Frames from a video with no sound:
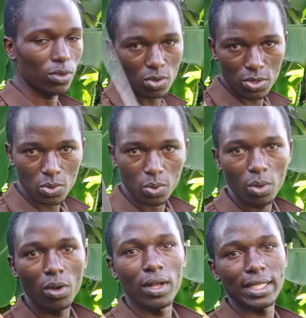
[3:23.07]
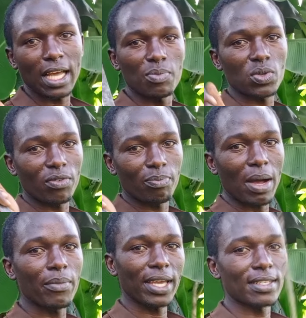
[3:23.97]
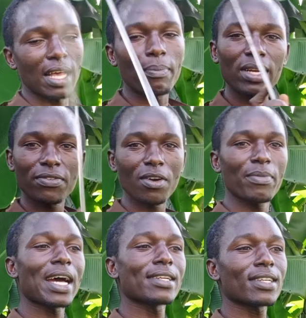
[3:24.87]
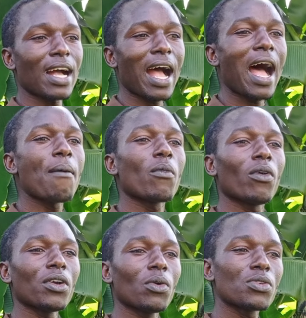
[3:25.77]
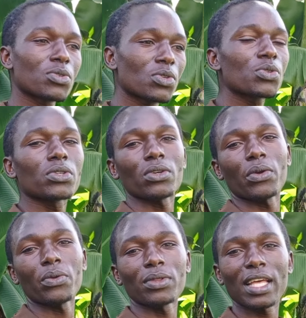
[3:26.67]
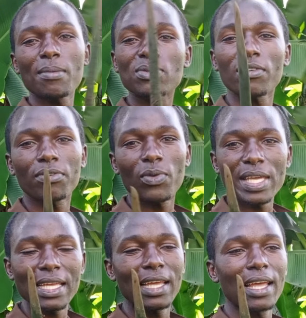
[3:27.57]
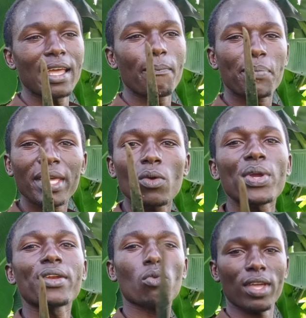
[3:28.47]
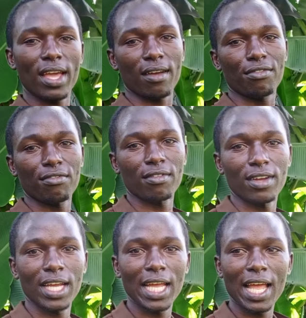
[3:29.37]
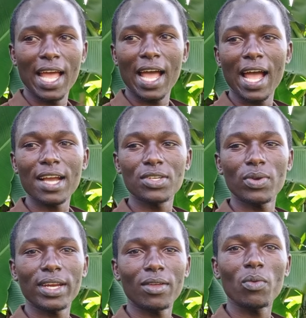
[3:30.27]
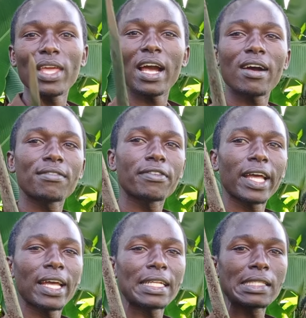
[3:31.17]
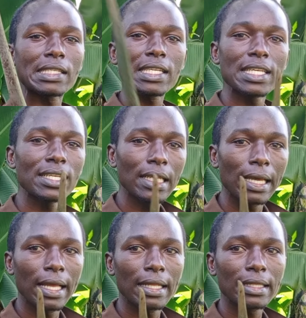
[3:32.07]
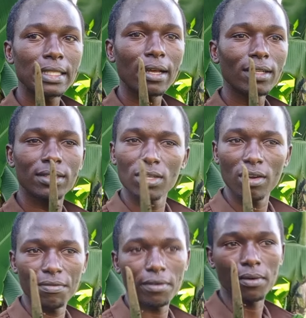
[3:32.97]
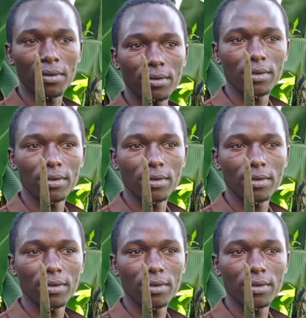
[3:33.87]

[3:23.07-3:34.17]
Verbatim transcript: those two types of pumpkins. Apart from that, I'm going also to show you types of wheat Pea wheat we have. Actually, we have uh, three, uh, three or four,